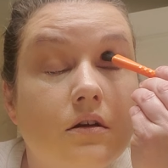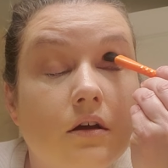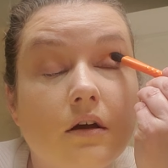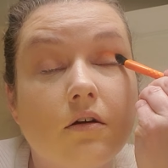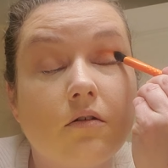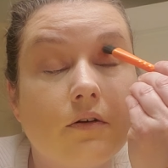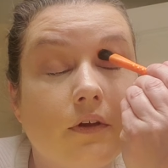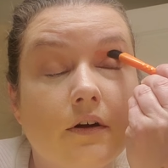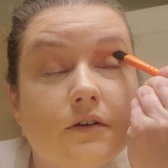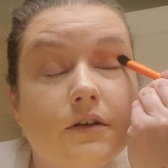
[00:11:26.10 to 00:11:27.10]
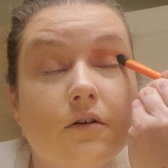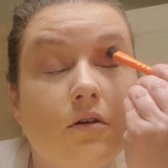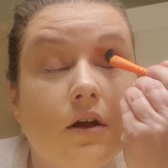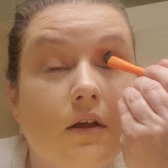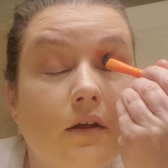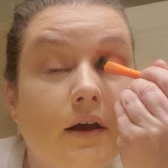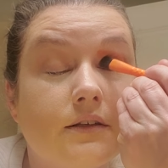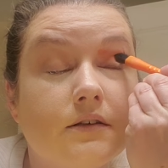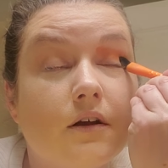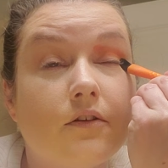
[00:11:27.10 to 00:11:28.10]
And go in there. So
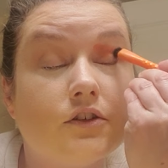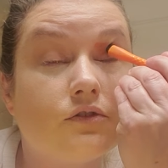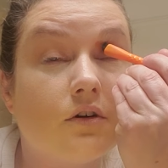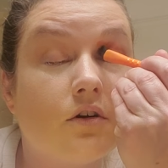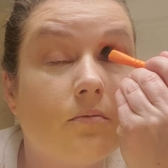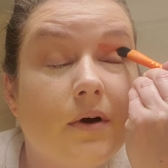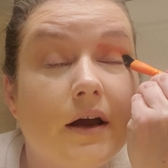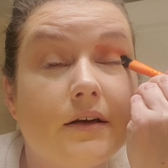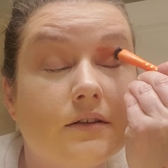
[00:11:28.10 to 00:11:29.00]
that's another struggle of mine,